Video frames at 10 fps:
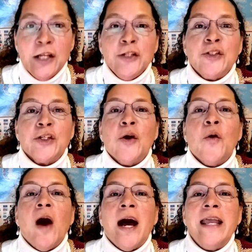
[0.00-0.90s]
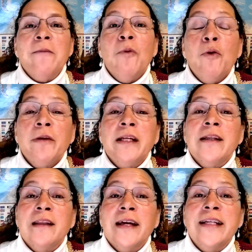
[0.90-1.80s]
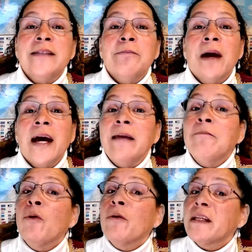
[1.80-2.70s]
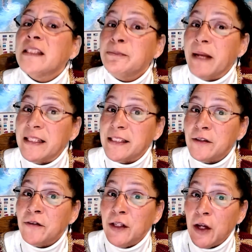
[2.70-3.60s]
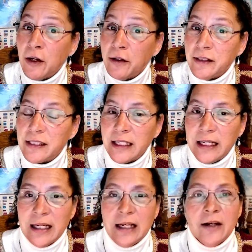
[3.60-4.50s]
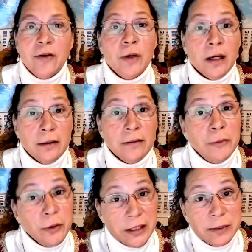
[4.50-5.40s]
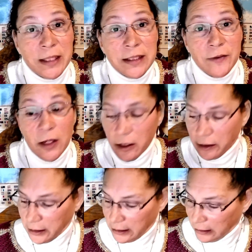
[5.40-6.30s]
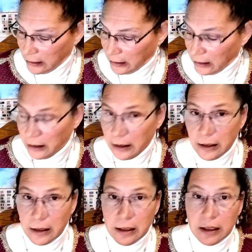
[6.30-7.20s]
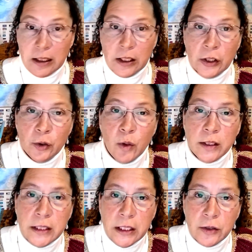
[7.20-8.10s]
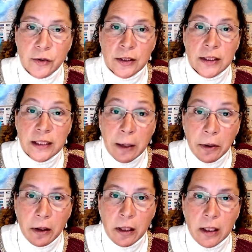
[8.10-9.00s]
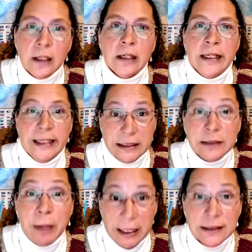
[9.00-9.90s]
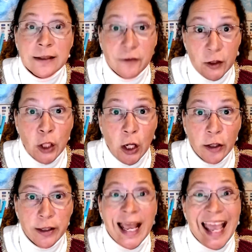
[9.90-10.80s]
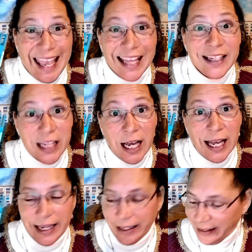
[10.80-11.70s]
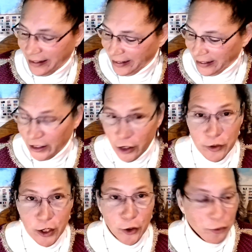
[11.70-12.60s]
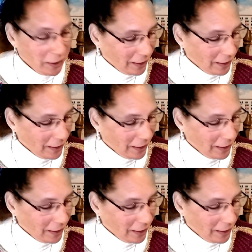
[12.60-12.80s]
So I am more inclined to buy more expensive yarns. Well, more expensive yarns. Who wants to use double an expensive yarn hand dyed? No, no.